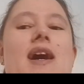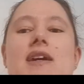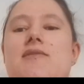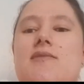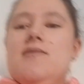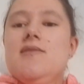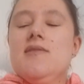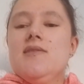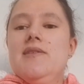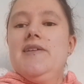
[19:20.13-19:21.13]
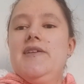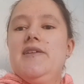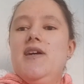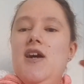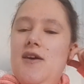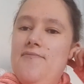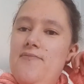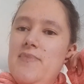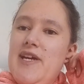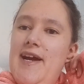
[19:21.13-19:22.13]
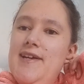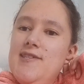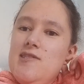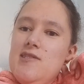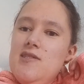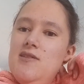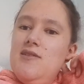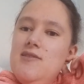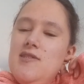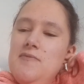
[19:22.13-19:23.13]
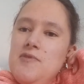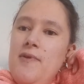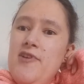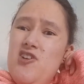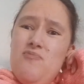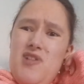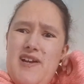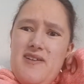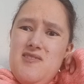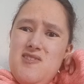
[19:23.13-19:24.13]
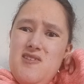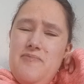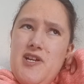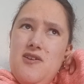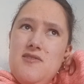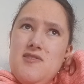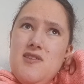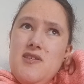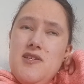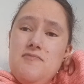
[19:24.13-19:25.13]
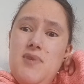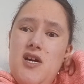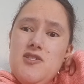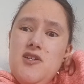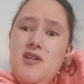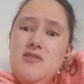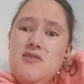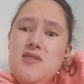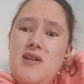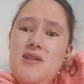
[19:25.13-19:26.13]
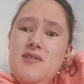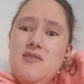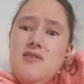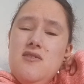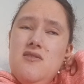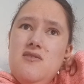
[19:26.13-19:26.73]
And the case seems very complex, because there's murder, there's